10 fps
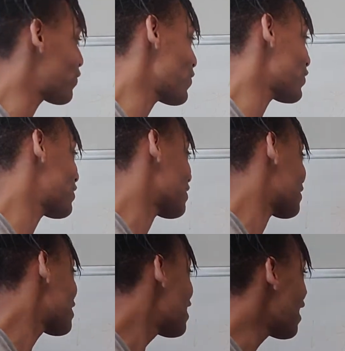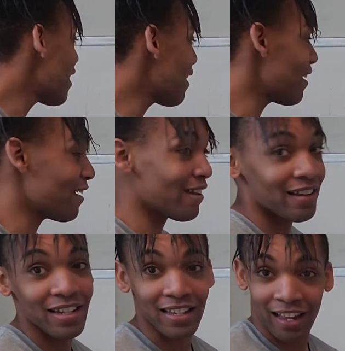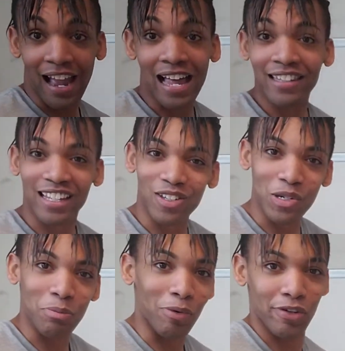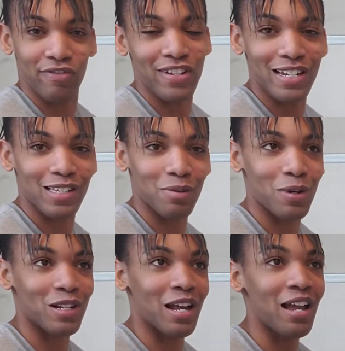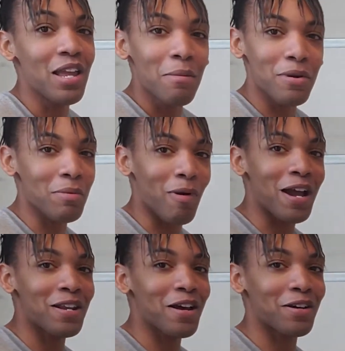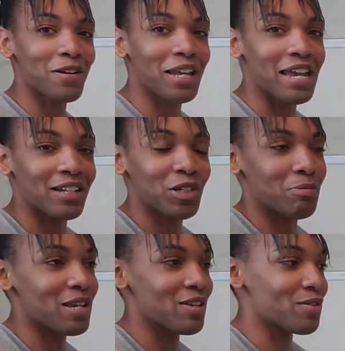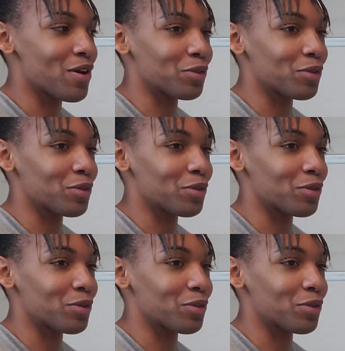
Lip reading: For instance, I like to do pole fitness and whatnot, but you're probably not going to catch me,